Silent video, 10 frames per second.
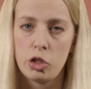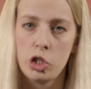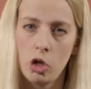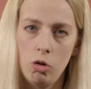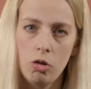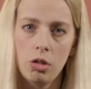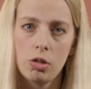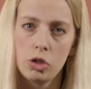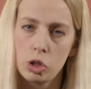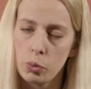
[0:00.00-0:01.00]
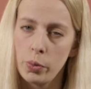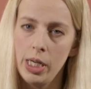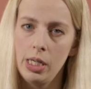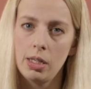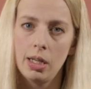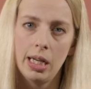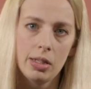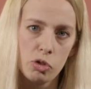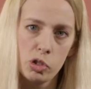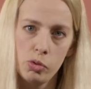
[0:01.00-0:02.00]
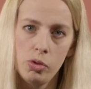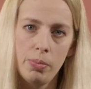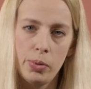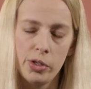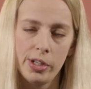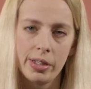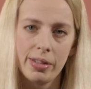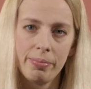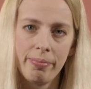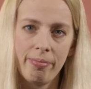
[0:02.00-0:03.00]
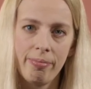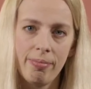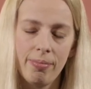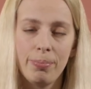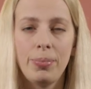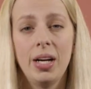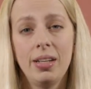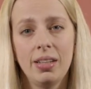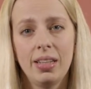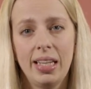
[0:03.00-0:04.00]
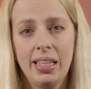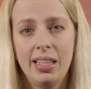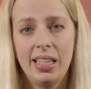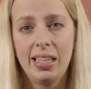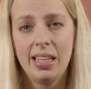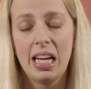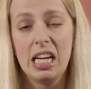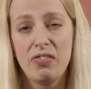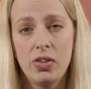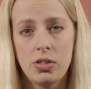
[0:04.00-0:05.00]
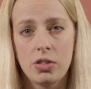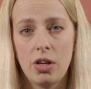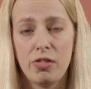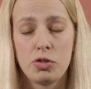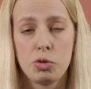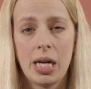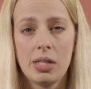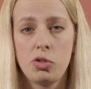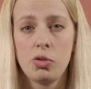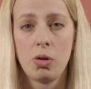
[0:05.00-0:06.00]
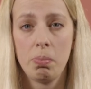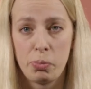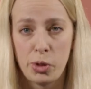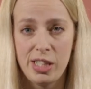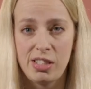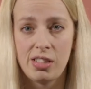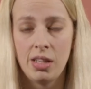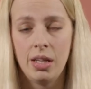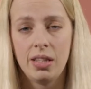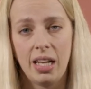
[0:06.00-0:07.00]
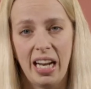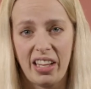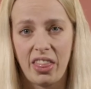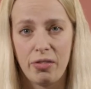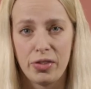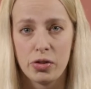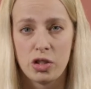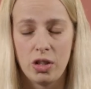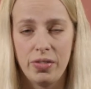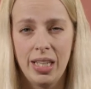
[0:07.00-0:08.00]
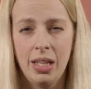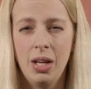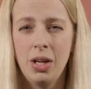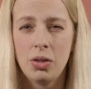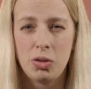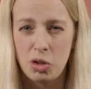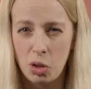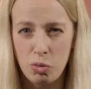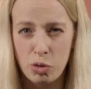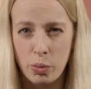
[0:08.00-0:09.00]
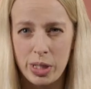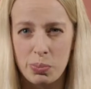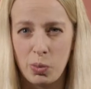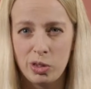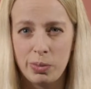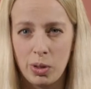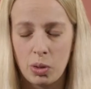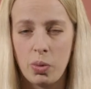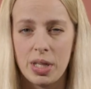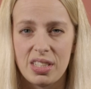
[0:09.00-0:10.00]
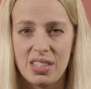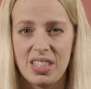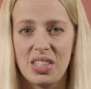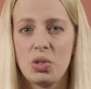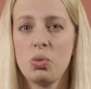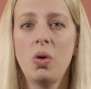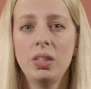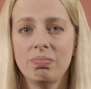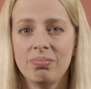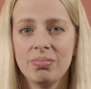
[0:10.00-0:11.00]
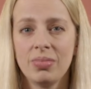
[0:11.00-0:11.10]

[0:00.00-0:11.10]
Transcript: short, sweet, and to the point. But in the efforts of trying to compress the length of your survey, don't squeeze multiple questions into one.